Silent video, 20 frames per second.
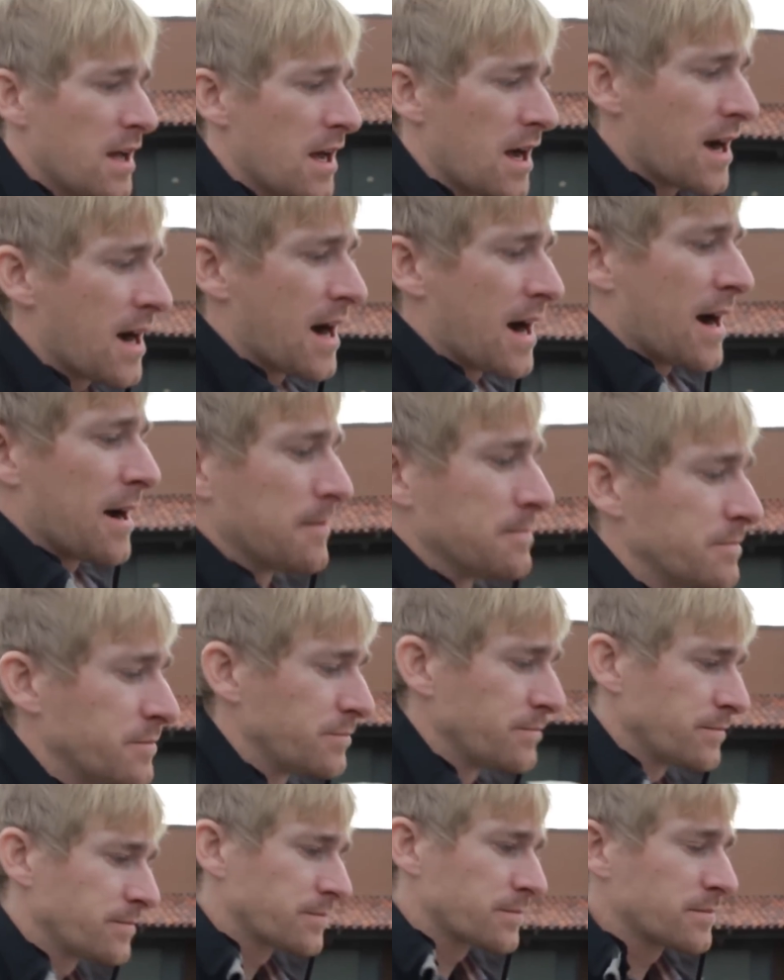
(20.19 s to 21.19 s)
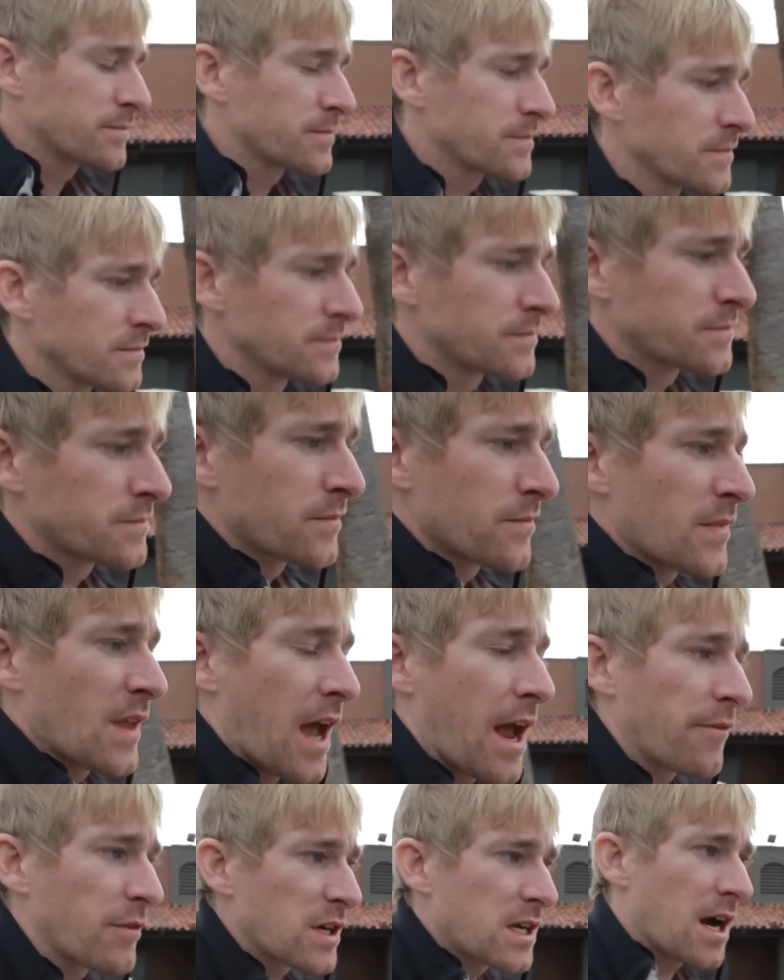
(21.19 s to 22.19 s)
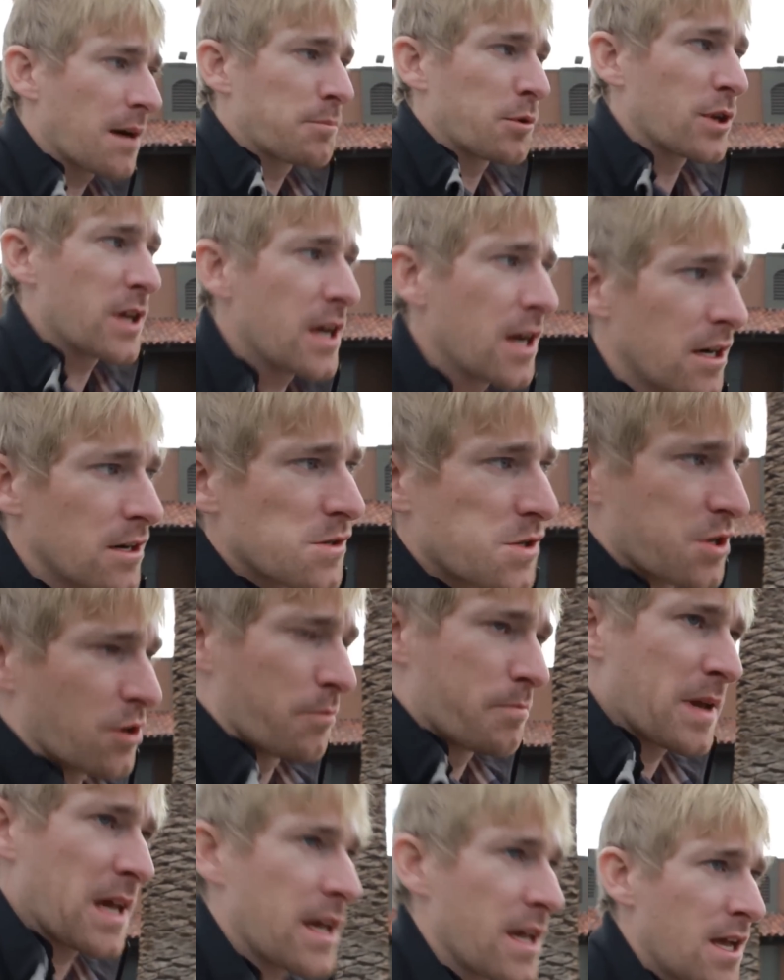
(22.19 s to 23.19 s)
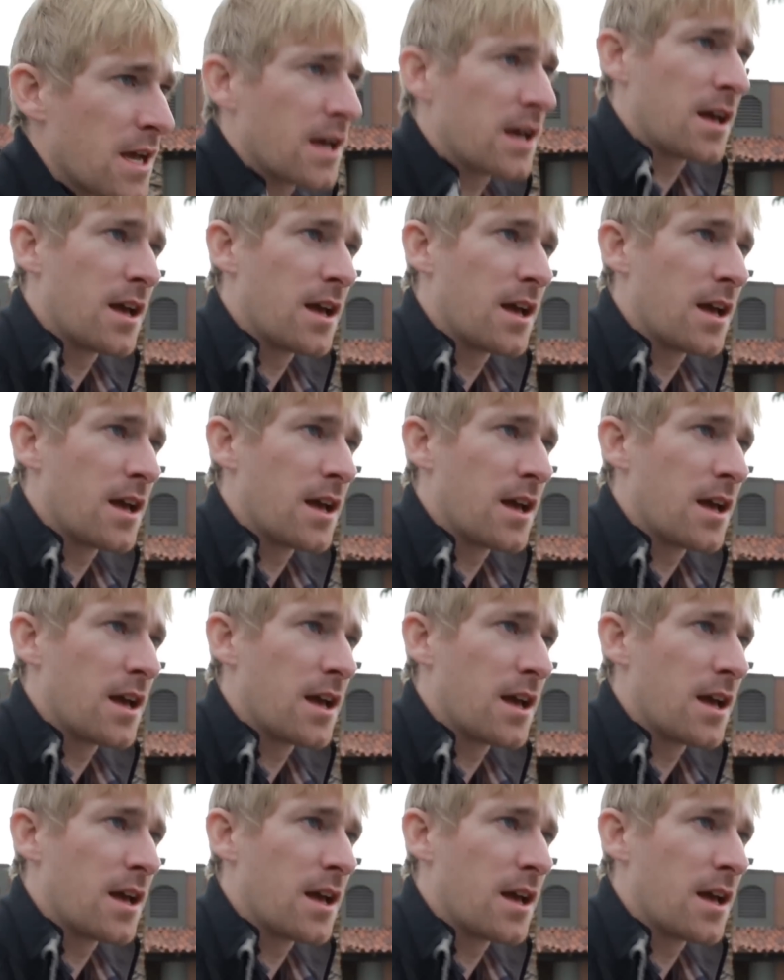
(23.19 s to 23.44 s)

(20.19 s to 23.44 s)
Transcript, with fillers: Um, every couple years there'll be